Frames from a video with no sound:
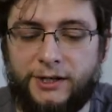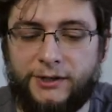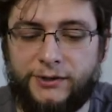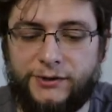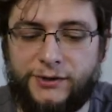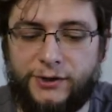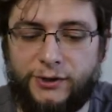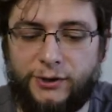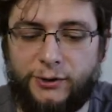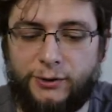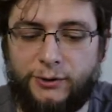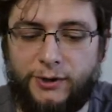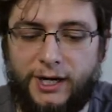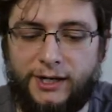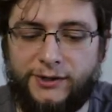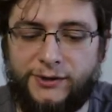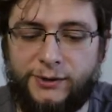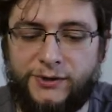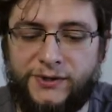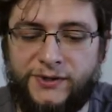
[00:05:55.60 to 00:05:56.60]
So
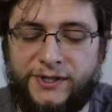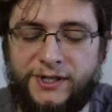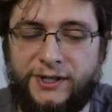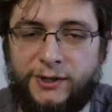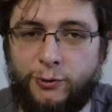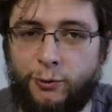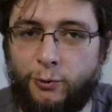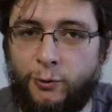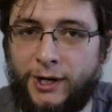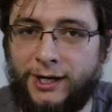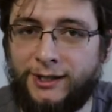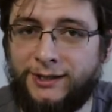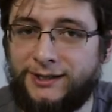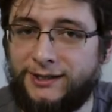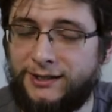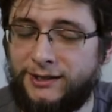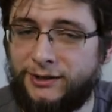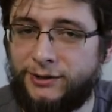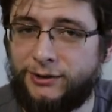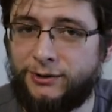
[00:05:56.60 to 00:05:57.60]
as you see, one
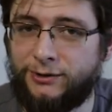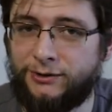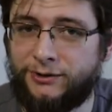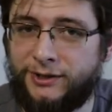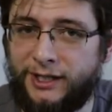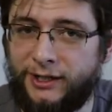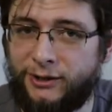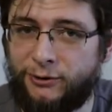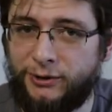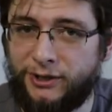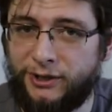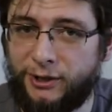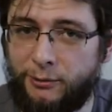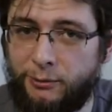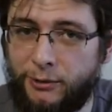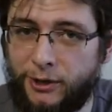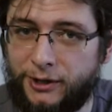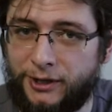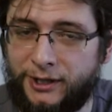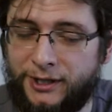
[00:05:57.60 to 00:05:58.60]
little diacritic
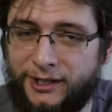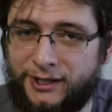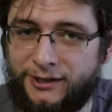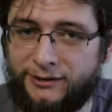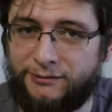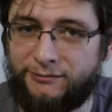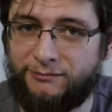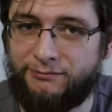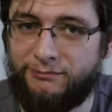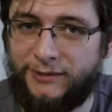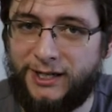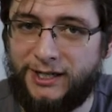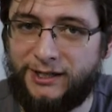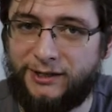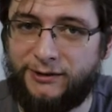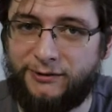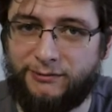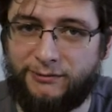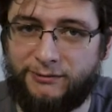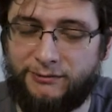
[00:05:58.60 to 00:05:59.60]
mark can
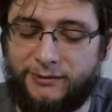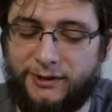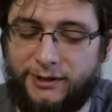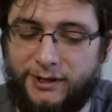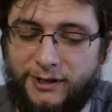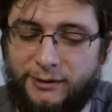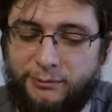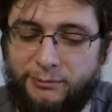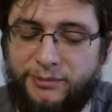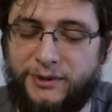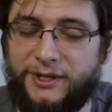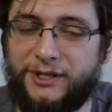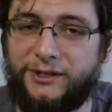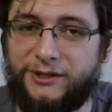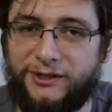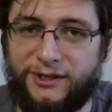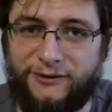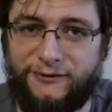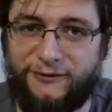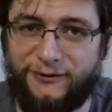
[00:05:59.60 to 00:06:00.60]
make a
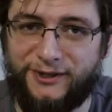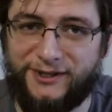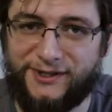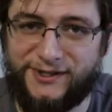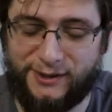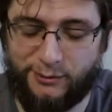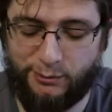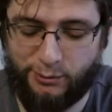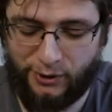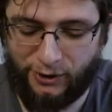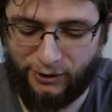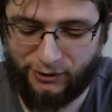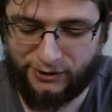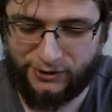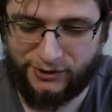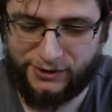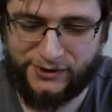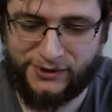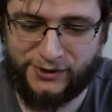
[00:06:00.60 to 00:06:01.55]
big difference in Polish.